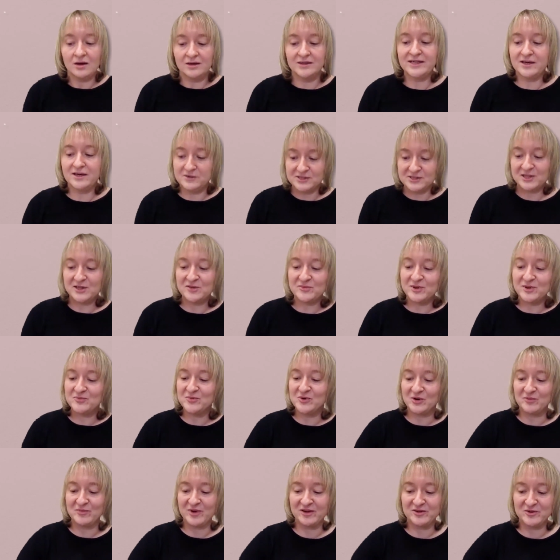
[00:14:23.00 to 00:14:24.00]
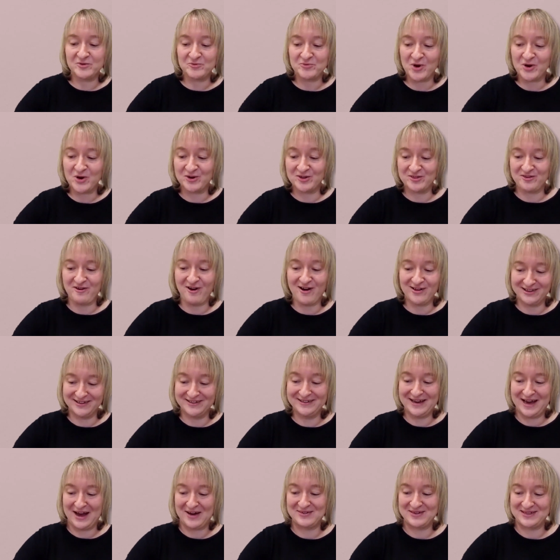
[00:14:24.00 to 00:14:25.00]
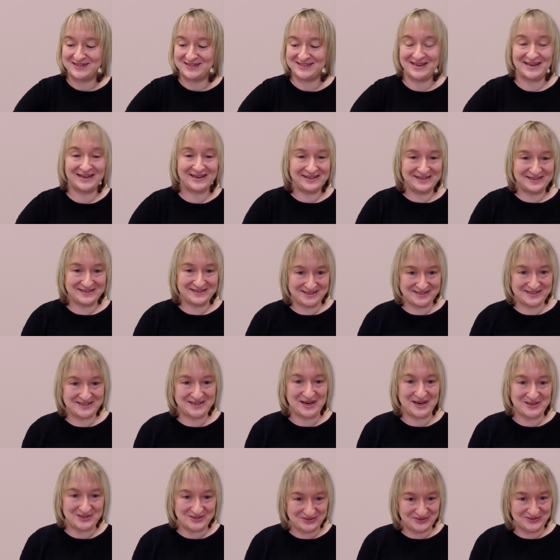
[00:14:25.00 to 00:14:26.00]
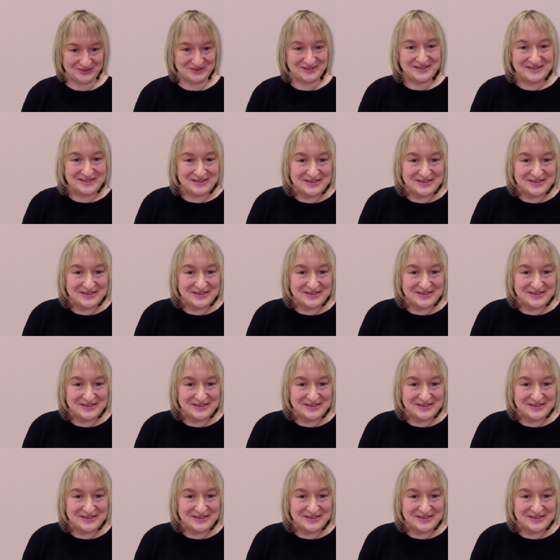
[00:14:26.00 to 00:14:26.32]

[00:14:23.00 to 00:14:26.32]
Tell us a little bit more about the Rockathon. How exactly is it scheduled?